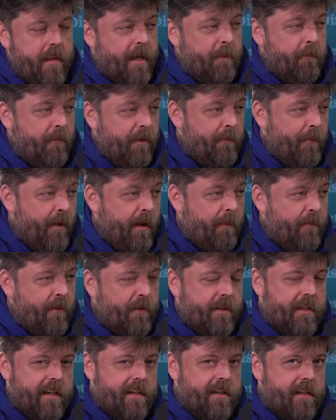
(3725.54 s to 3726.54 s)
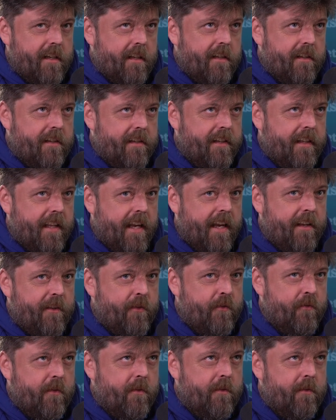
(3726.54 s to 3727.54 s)
Yeah, my book's actually in St
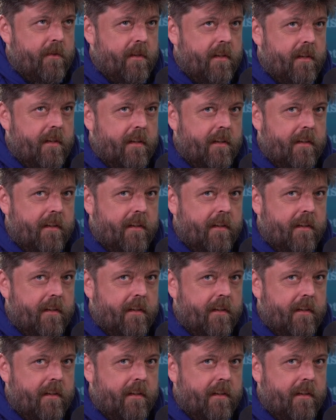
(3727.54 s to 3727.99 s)
Andrews